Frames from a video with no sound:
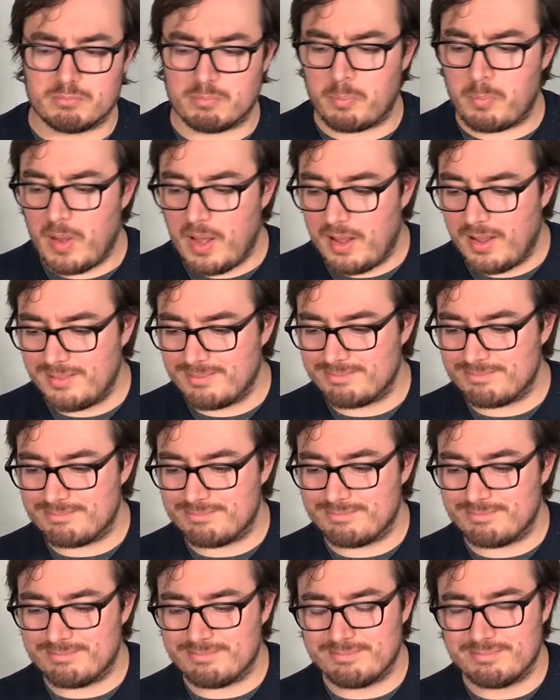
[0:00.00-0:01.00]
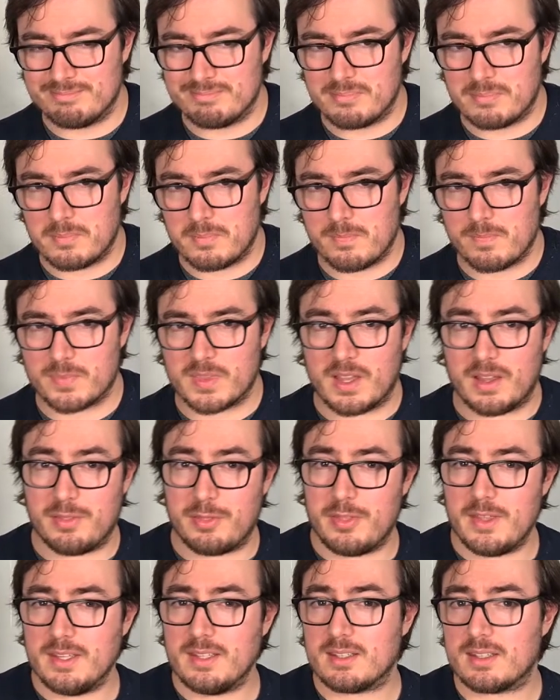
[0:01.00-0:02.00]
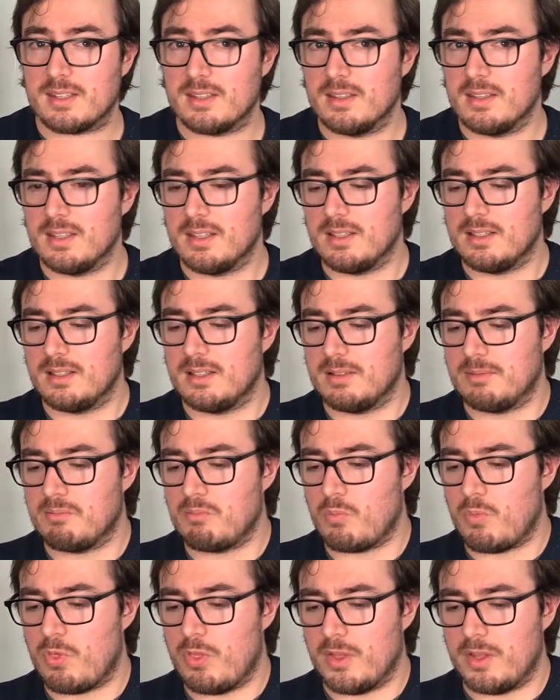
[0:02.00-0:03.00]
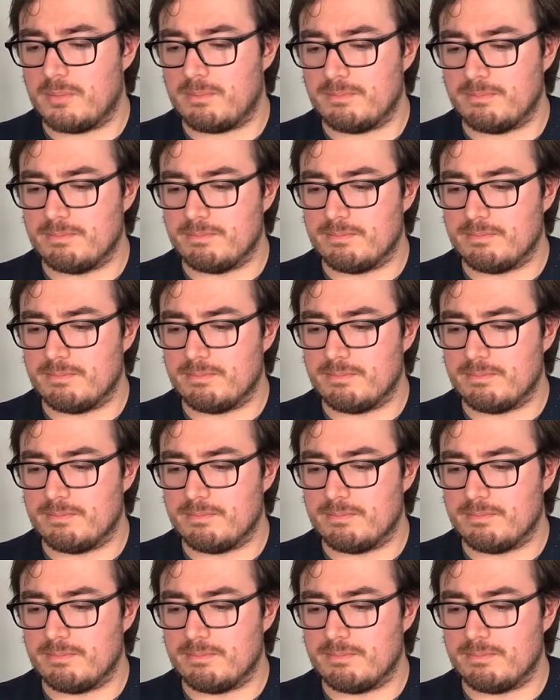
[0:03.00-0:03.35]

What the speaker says: But I think that